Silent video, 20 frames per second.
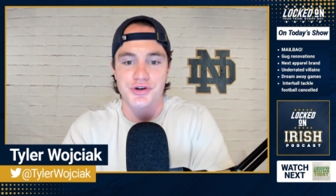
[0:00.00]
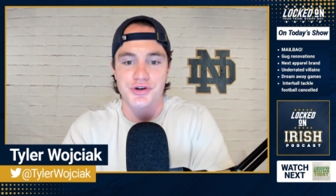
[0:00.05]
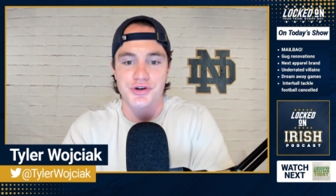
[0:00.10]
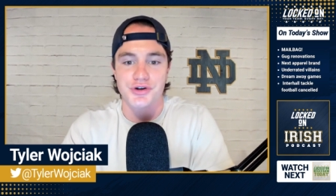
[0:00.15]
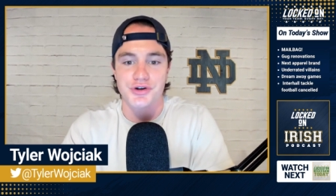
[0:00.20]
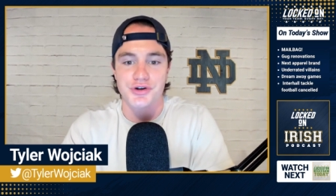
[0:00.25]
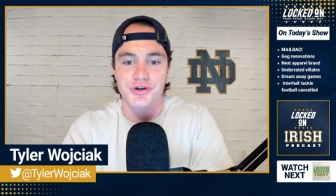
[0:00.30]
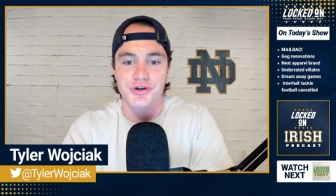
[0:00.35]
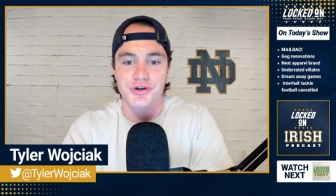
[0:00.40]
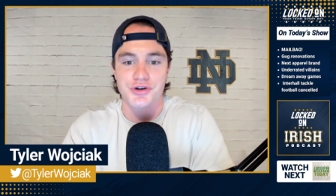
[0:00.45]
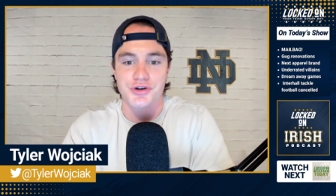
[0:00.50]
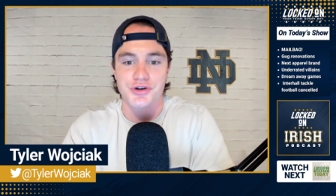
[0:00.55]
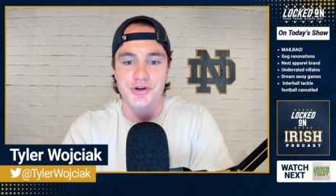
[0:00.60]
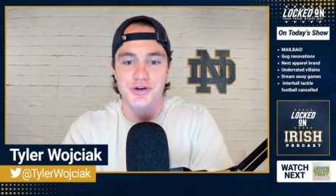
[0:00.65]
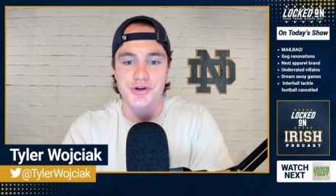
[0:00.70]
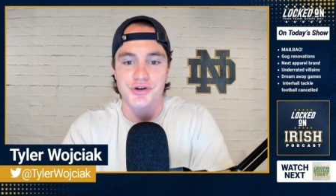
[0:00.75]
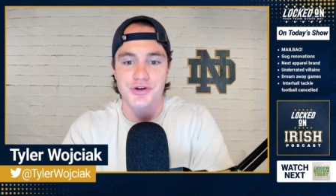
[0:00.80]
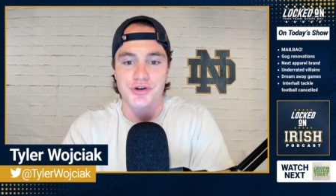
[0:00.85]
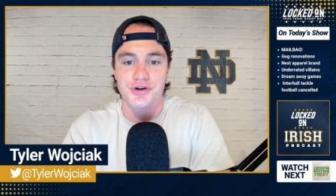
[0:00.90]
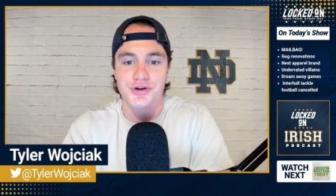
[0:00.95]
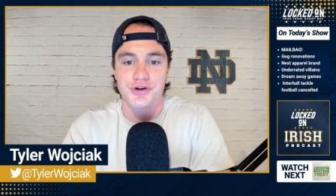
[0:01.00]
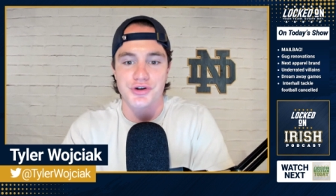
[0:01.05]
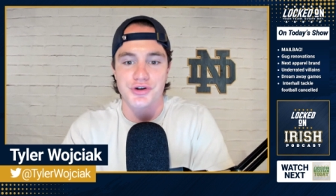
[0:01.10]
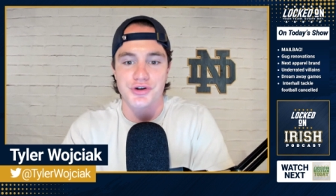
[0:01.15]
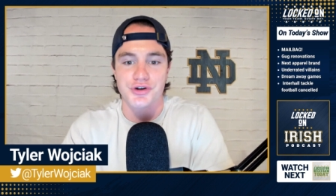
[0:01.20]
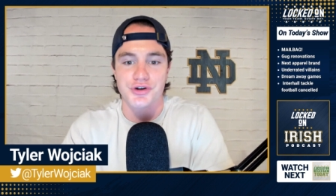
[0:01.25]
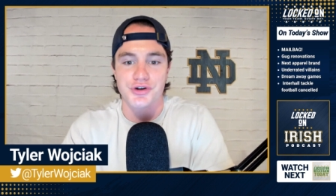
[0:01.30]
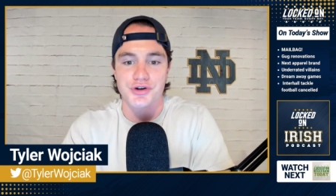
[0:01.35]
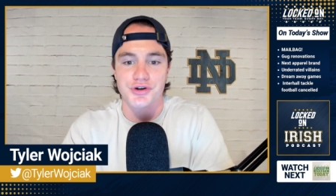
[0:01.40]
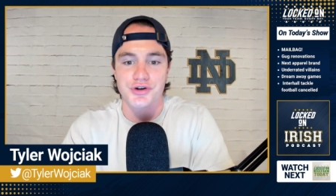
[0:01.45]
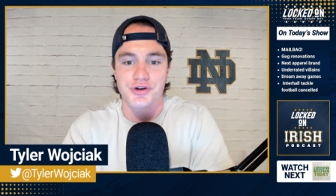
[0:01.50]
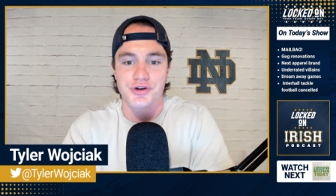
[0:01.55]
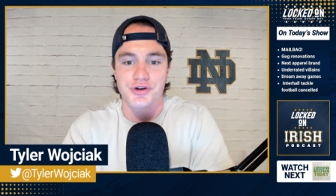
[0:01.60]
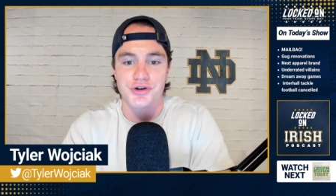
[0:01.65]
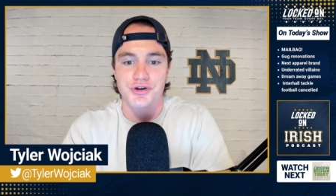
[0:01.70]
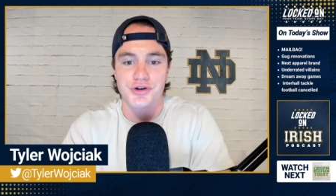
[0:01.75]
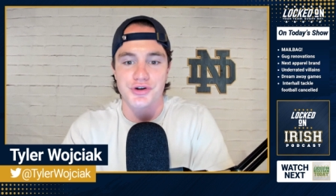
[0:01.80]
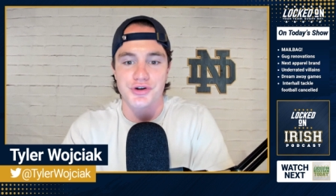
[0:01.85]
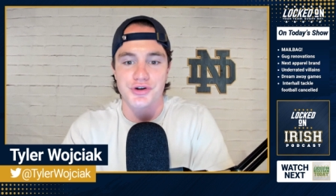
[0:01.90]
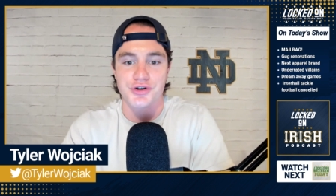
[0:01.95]
Before you get your weekend started, and all
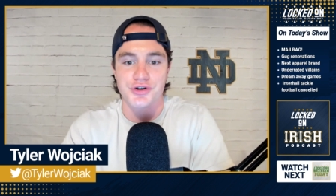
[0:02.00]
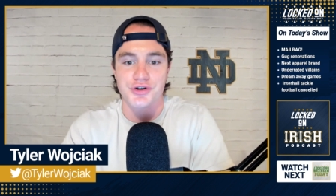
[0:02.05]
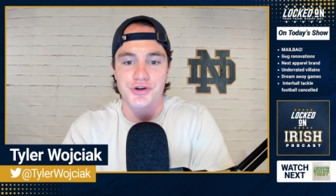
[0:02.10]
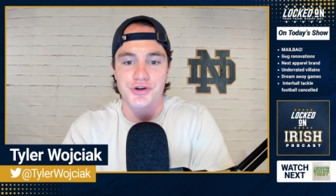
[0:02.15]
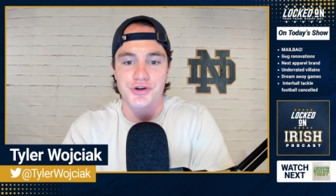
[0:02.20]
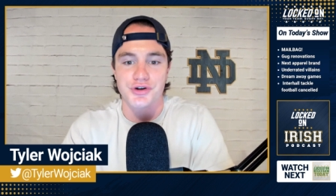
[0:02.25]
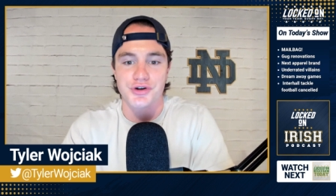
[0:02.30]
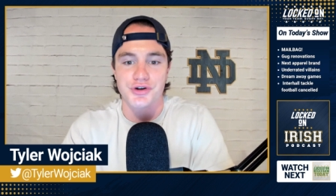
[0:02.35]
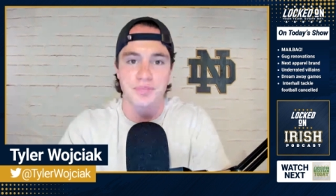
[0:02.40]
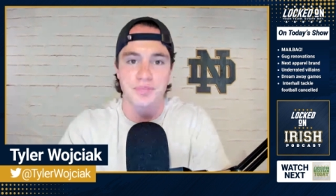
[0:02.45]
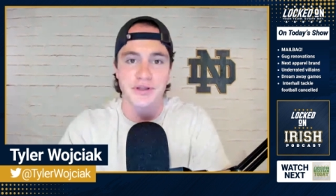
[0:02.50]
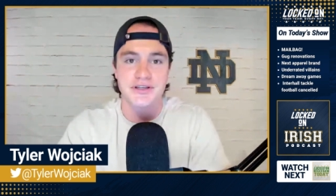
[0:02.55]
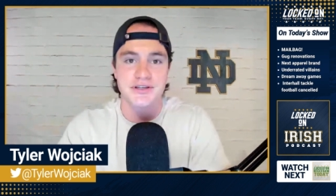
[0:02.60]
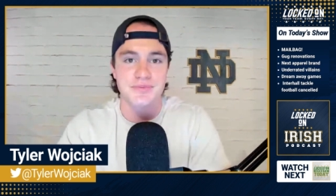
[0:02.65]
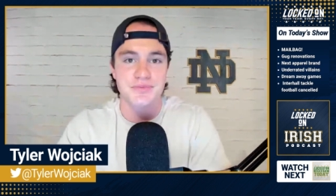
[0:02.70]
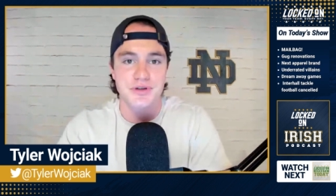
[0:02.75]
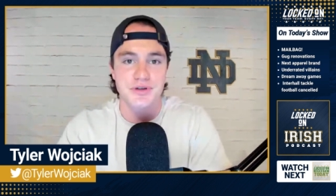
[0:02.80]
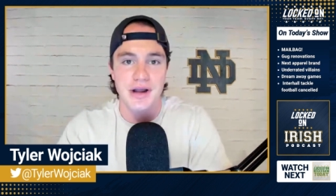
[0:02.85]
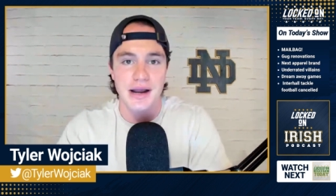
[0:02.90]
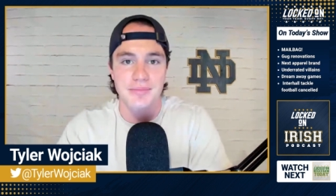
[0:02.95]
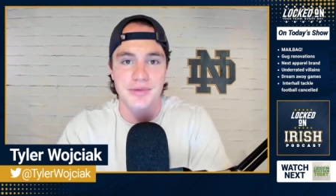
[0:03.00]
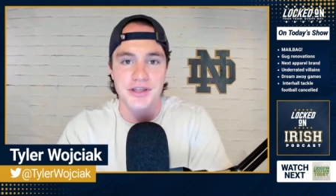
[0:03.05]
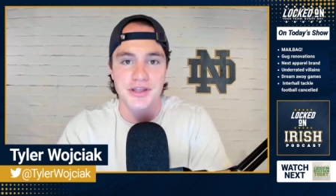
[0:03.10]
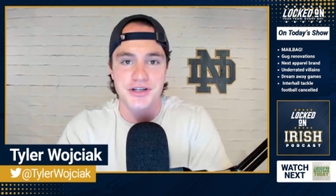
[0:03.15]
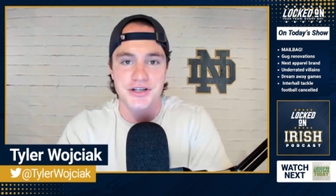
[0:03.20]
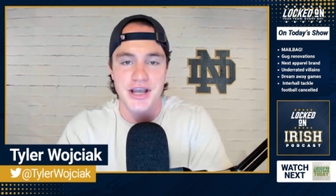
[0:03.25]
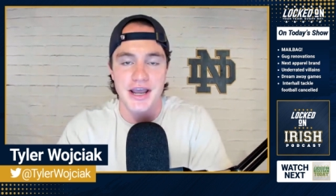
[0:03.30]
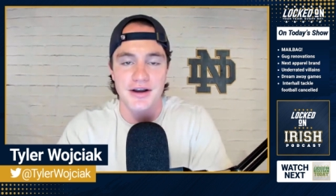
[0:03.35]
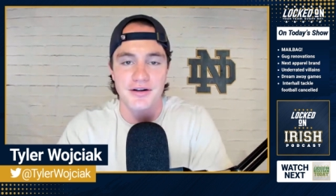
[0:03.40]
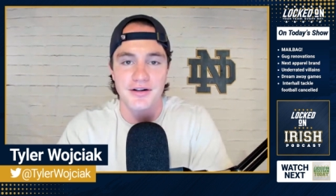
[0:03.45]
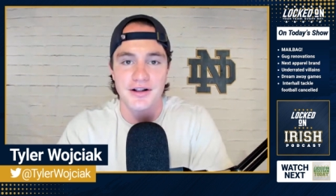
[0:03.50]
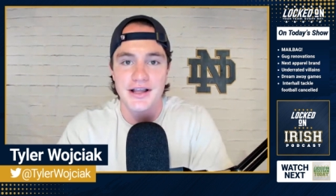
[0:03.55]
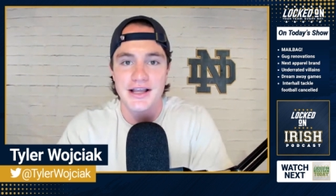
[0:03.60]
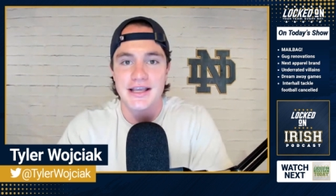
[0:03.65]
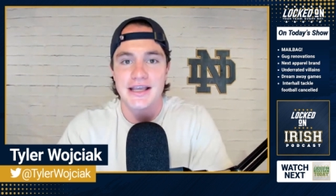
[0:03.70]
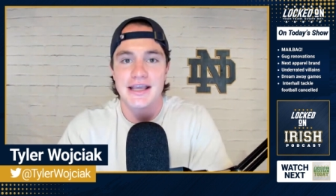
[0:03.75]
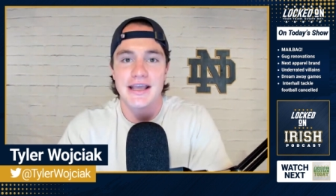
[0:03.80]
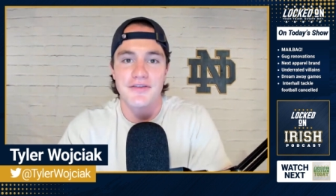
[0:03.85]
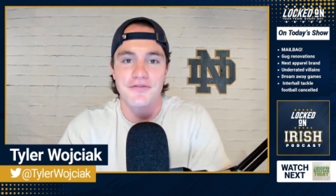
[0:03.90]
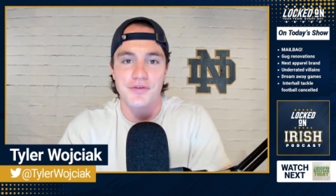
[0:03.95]
I ask is that you please subscribe to the channel
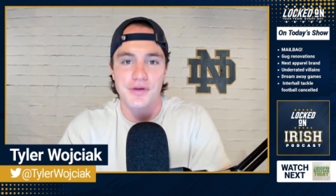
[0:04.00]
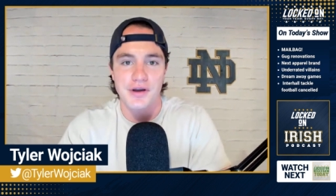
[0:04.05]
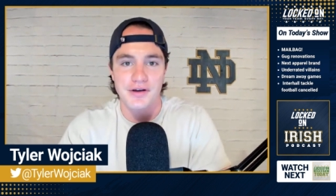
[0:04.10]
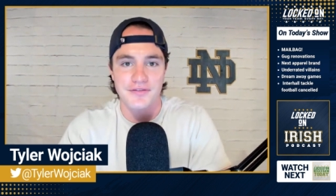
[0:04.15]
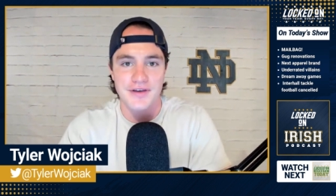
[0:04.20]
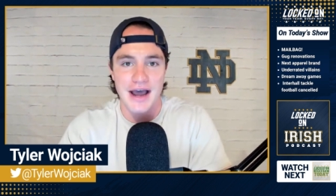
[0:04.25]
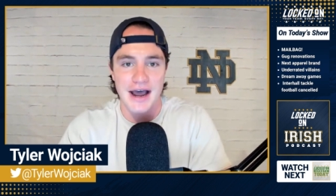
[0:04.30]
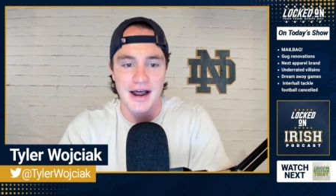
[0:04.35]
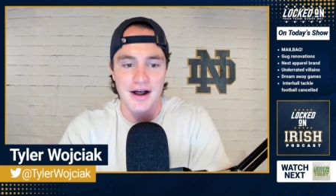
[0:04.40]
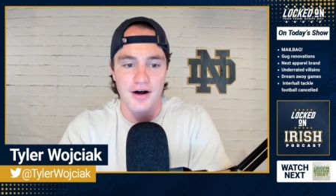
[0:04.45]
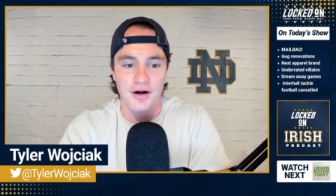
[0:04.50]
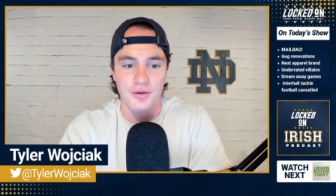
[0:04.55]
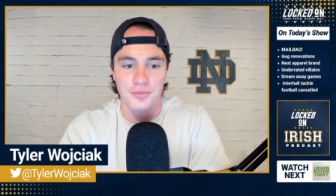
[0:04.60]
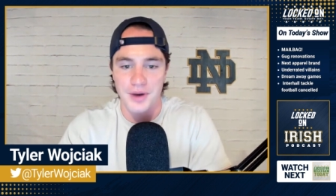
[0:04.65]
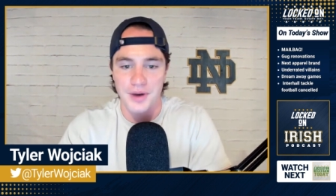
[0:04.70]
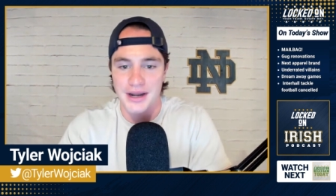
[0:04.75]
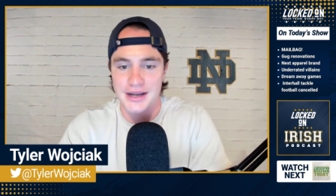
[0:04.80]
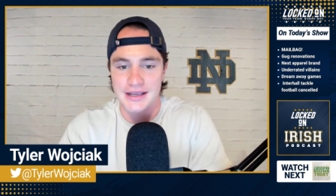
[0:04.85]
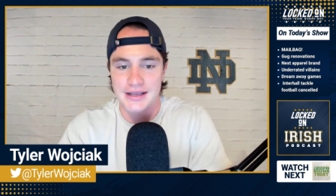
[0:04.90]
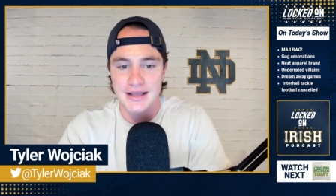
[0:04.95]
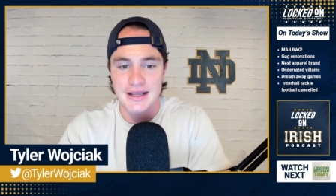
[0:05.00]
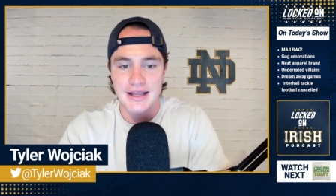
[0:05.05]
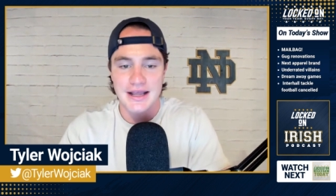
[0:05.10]
if you have not already.